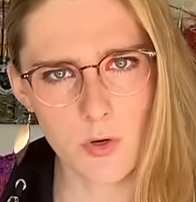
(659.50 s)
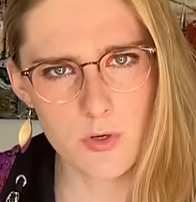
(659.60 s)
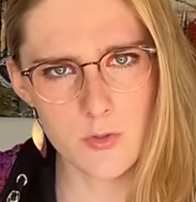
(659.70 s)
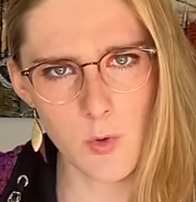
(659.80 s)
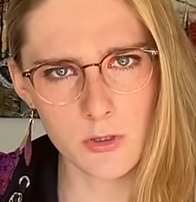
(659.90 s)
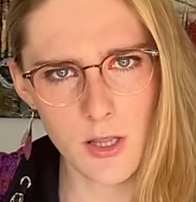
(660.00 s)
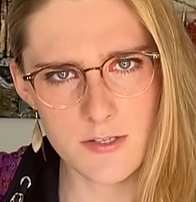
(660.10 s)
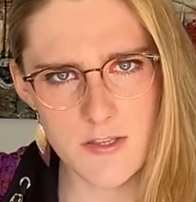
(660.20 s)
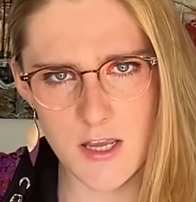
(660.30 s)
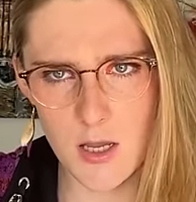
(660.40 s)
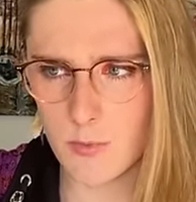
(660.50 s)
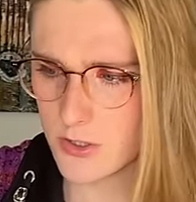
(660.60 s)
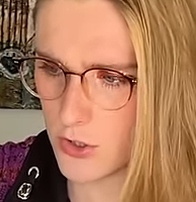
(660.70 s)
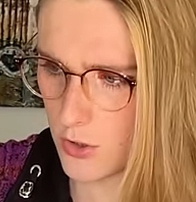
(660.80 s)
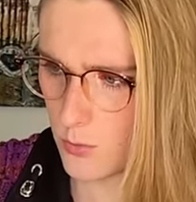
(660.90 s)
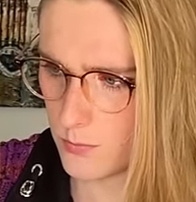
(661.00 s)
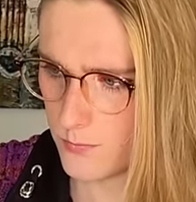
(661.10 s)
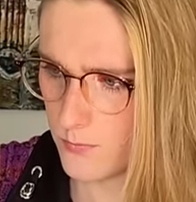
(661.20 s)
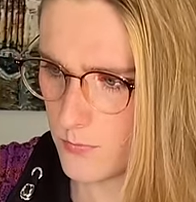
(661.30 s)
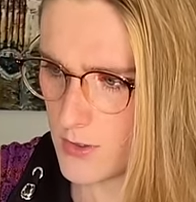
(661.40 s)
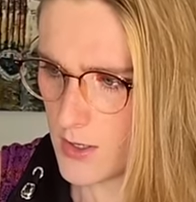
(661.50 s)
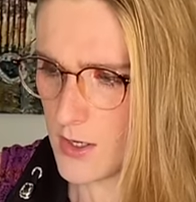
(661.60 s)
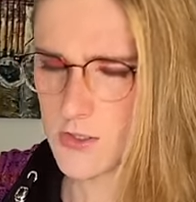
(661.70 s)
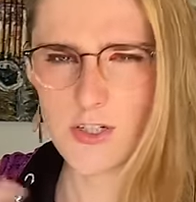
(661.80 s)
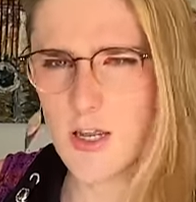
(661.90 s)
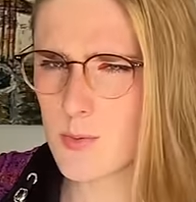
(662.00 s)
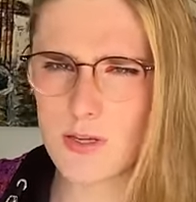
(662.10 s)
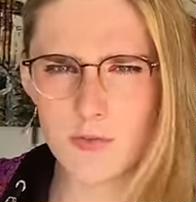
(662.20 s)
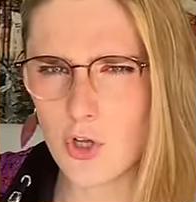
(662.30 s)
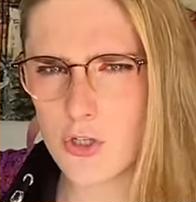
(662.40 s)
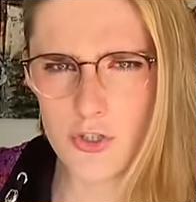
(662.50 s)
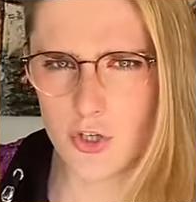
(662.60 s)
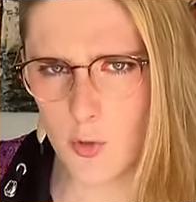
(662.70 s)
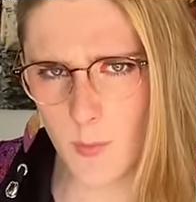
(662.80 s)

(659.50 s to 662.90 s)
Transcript: there is one last thing I must do. Today we have learned so